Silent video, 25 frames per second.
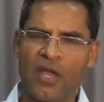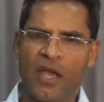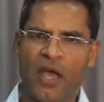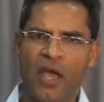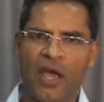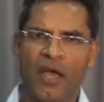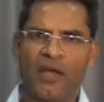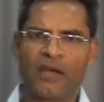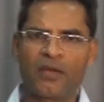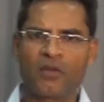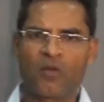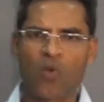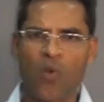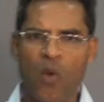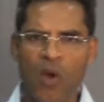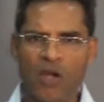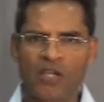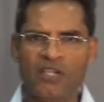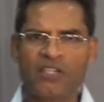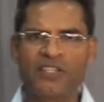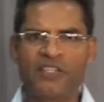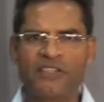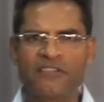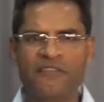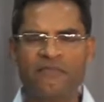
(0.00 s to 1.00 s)
and
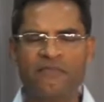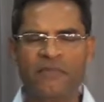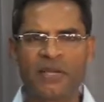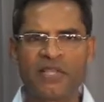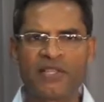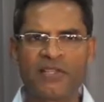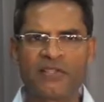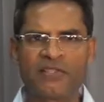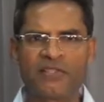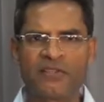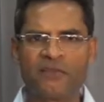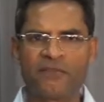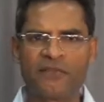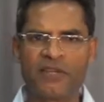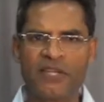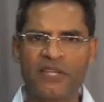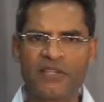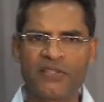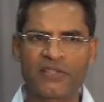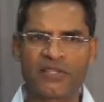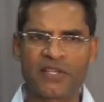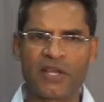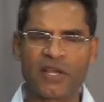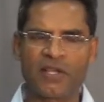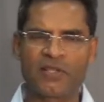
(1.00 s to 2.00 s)
qualitative methods of
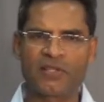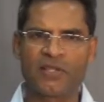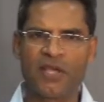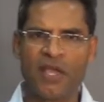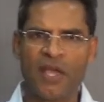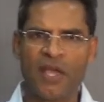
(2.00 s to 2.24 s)
research